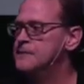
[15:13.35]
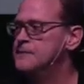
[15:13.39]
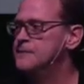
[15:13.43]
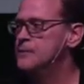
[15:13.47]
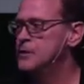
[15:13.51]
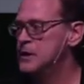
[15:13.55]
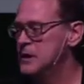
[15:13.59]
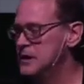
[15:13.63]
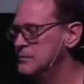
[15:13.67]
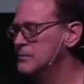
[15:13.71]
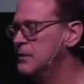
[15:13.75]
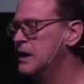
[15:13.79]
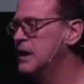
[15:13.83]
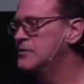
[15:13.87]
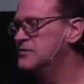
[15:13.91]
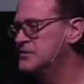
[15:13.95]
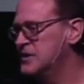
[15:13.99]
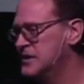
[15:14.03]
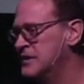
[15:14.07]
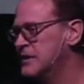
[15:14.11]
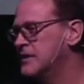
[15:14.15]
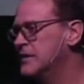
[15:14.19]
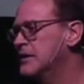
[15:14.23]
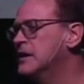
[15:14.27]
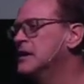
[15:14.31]
Well, I'll
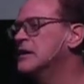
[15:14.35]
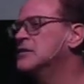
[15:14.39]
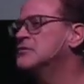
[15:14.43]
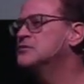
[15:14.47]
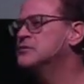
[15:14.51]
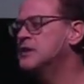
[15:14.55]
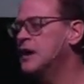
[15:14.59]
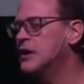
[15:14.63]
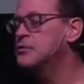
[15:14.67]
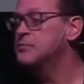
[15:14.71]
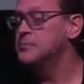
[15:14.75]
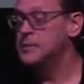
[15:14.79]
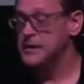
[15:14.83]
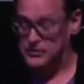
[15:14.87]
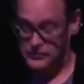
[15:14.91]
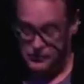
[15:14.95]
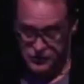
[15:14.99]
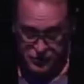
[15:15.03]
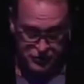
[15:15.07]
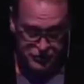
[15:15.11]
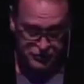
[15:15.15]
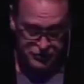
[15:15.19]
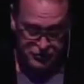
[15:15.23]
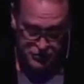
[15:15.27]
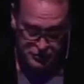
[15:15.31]
tell you this, South Bay
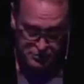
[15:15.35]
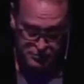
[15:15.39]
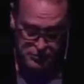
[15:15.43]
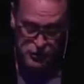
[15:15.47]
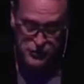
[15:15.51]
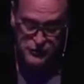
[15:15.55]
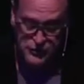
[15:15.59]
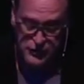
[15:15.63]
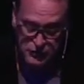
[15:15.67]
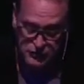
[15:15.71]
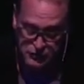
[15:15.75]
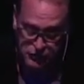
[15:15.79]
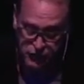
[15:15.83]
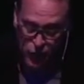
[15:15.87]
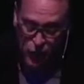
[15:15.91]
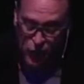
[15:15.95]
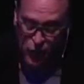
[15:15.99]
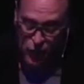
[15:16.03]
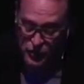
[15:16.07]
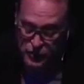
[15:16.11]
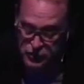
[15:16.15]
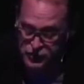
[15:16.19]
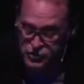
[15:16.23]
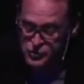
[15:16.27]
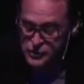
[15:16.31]
Church is moving forward